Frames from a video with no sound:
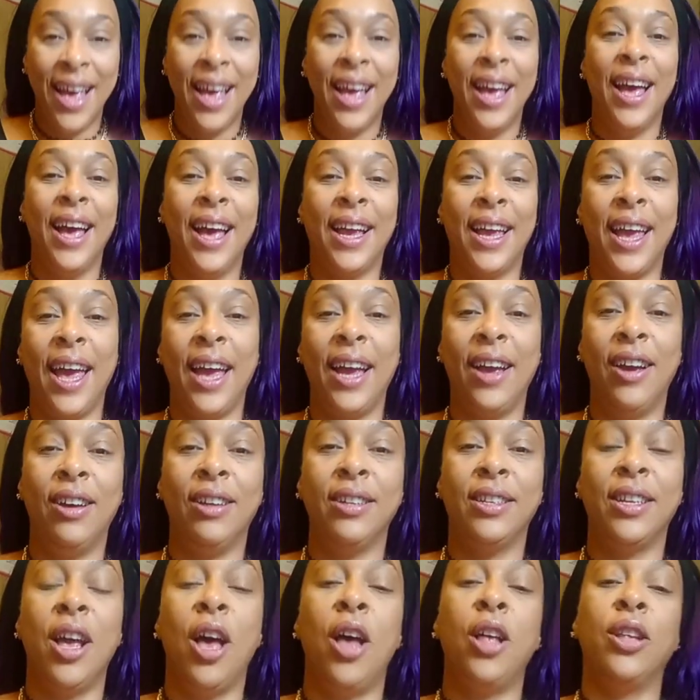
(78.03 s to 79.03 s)
Okay, guys,
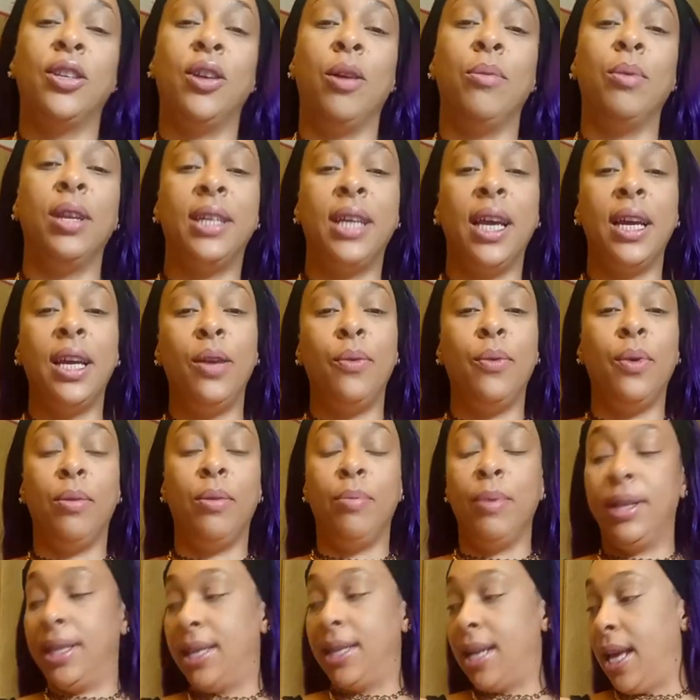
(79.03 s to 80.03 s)
so I'm going to take you with me
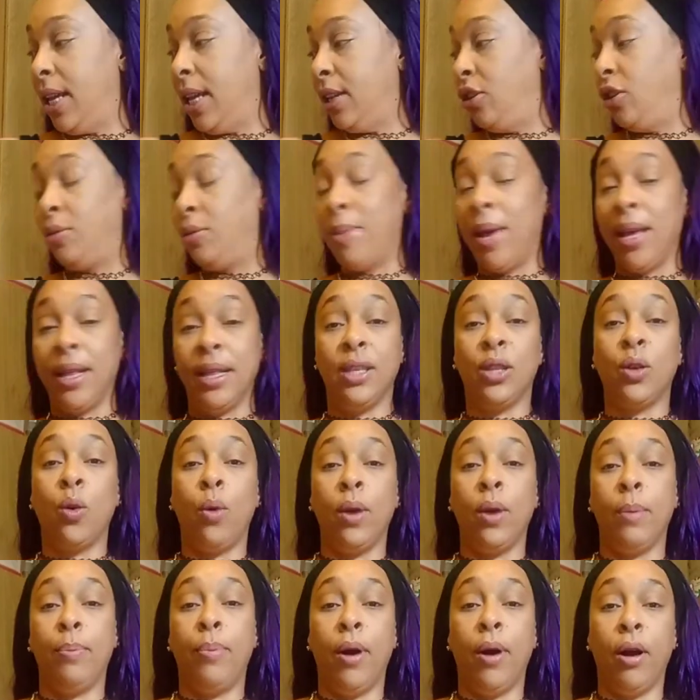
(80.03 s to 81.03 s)
today. Just make this
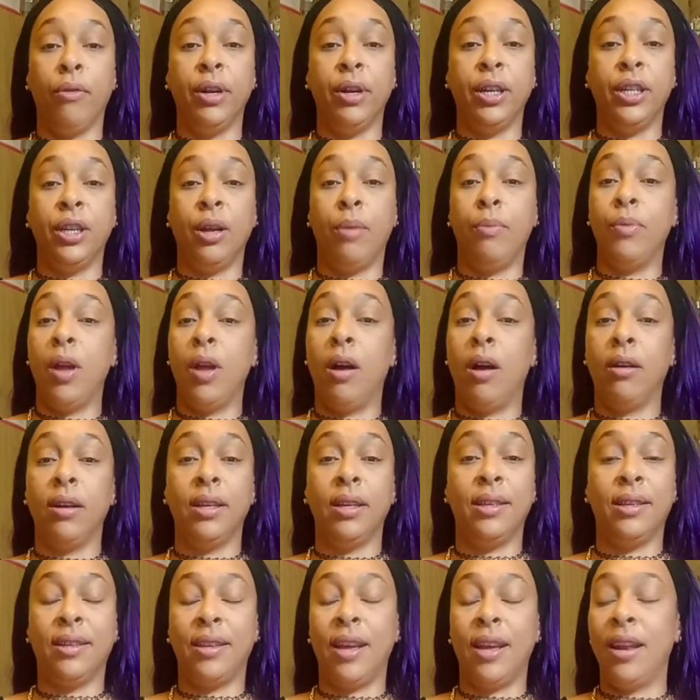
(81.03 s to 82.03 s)
quick porridge.
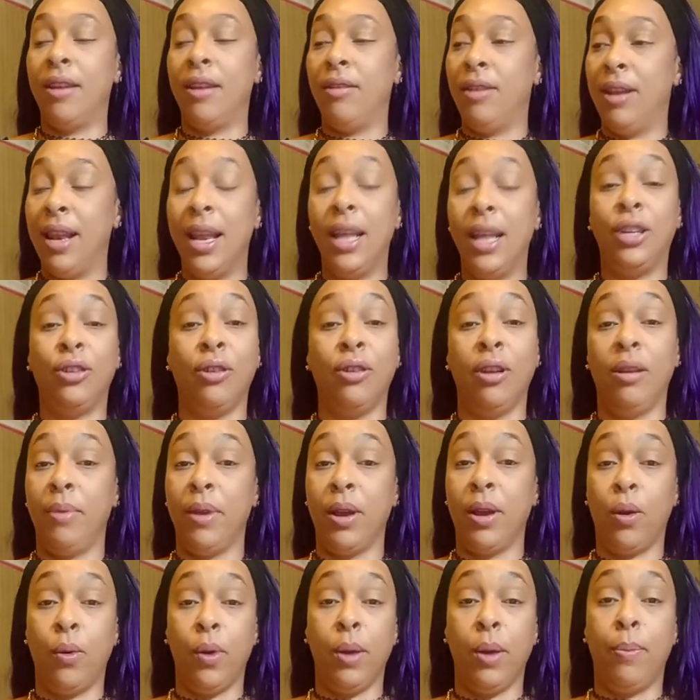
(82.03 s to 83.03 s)
It's going to literally be a
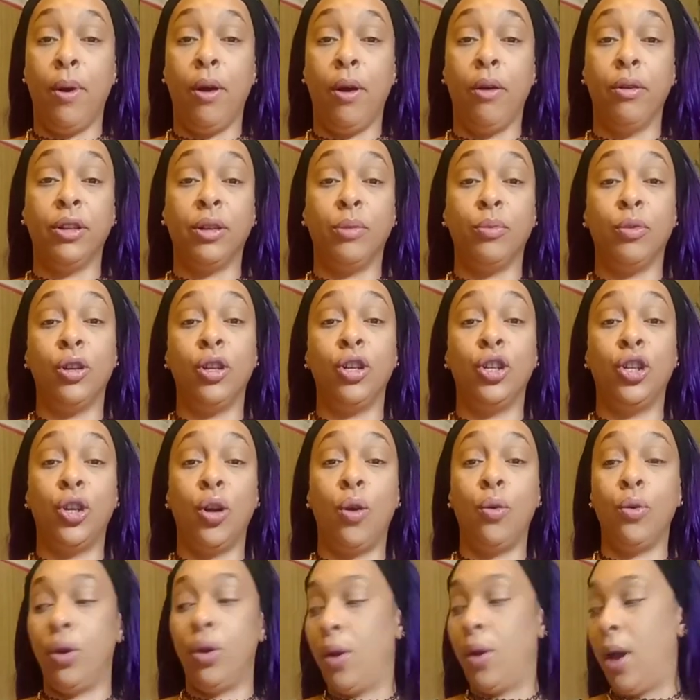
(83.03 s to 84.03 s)
quick porridge. I'm going to show
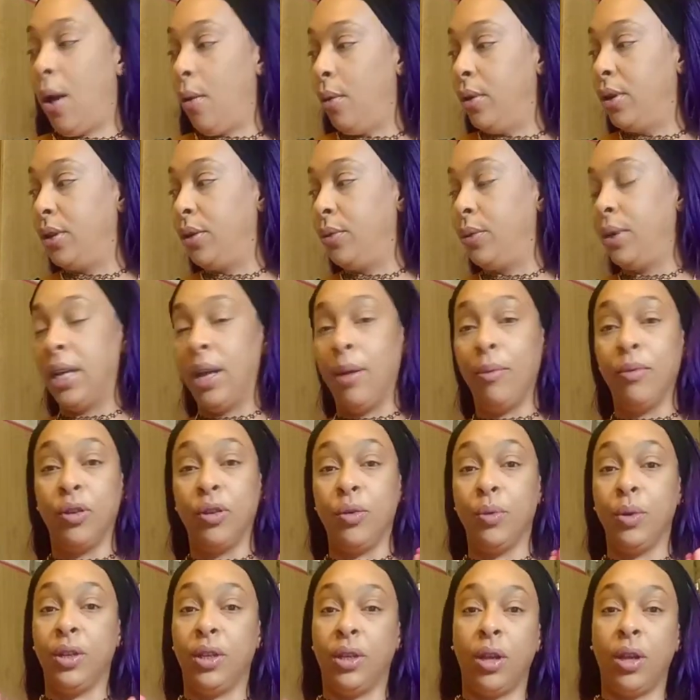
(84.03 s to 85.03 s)
you how I do it. I do
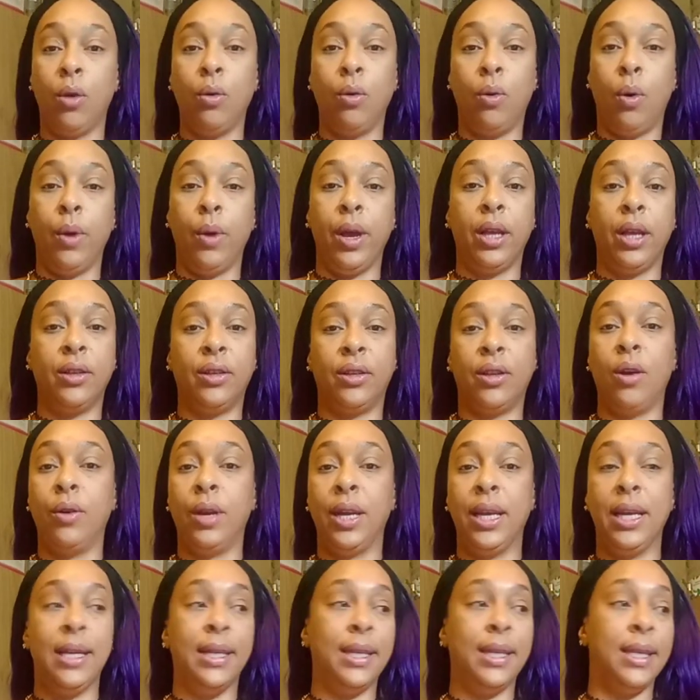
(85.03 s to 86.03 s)
it so quick, so
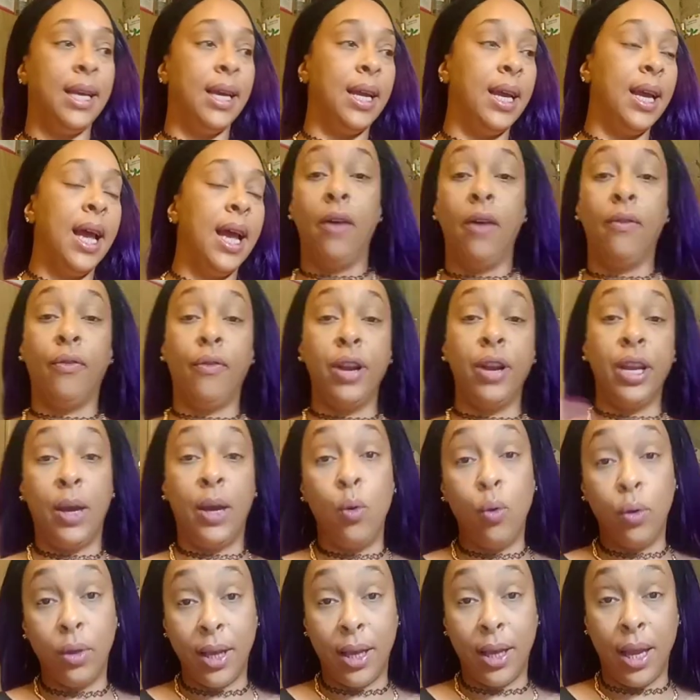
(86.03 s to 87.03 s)
easy. I've already
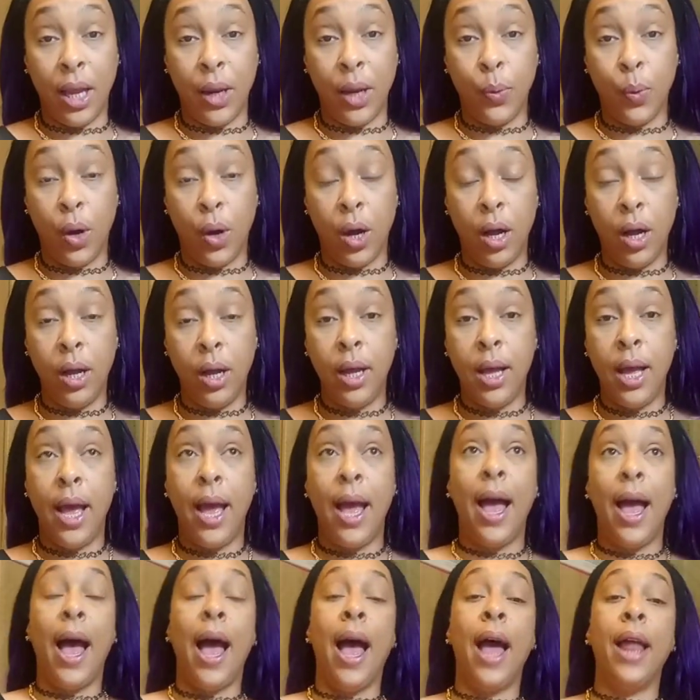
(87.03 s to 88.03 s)
cooked the quinoa
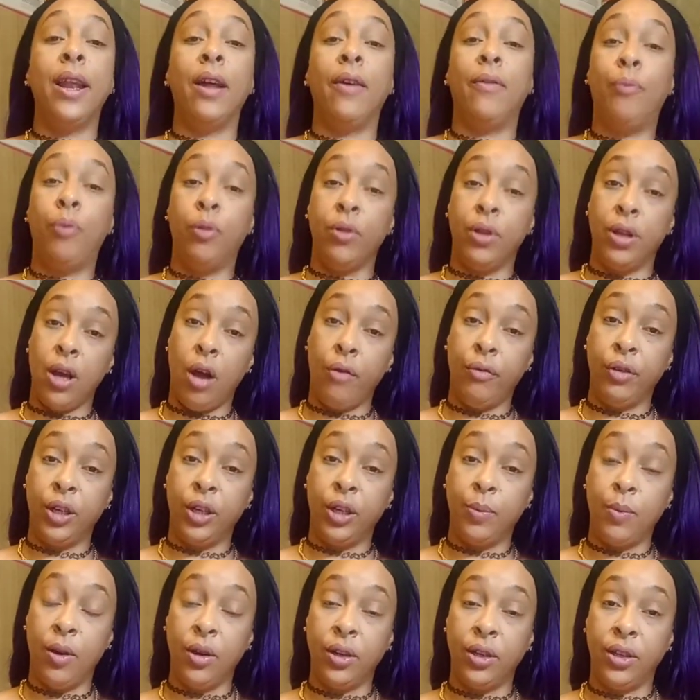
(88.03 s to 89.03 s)
and I've put the Irish
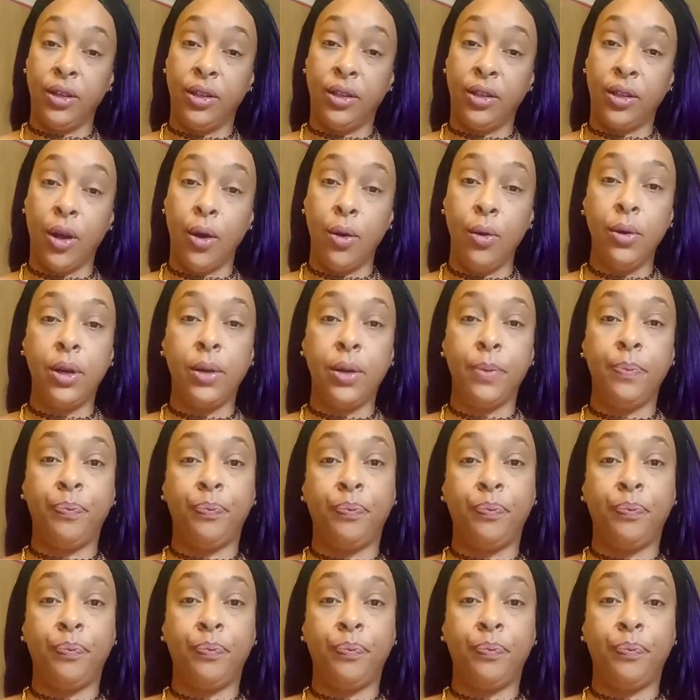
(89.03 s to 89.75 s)
mash to soak.